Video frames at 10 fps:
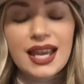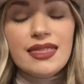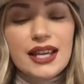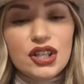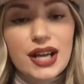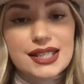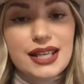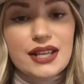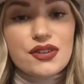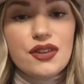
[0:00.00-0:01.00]
and let your guest
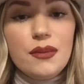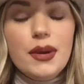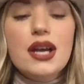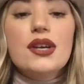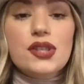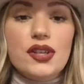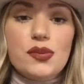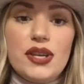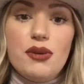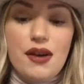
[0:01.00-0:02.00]
answer them. So
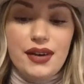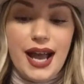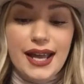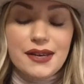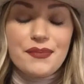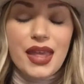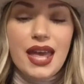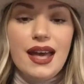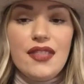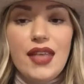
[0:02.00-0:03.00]
this way you have a guide.
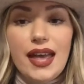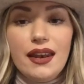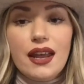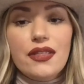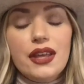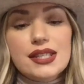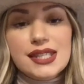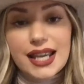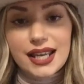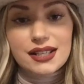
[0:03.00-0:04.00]
And then the
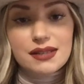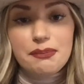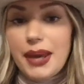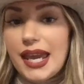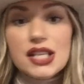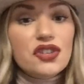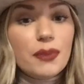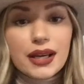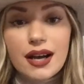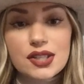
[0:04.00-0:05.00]
second page of
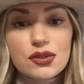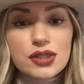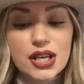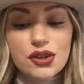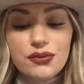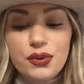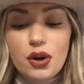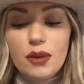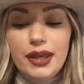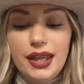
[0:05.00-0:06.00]
my consultation
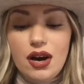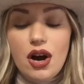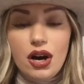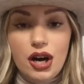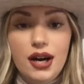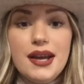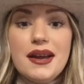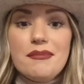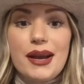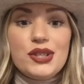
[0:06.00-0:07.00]
form are
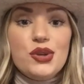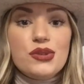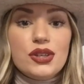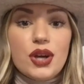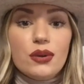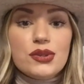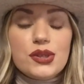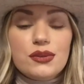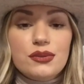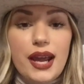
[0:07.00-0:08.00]
my do's and
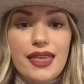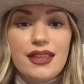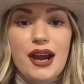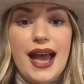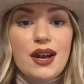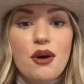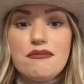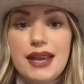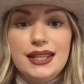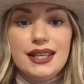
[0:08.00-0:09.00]
don'ts, right? They're at
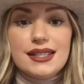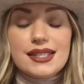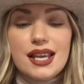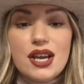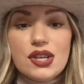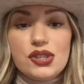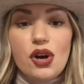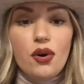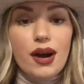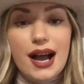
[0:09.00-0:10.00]
home maintenance. So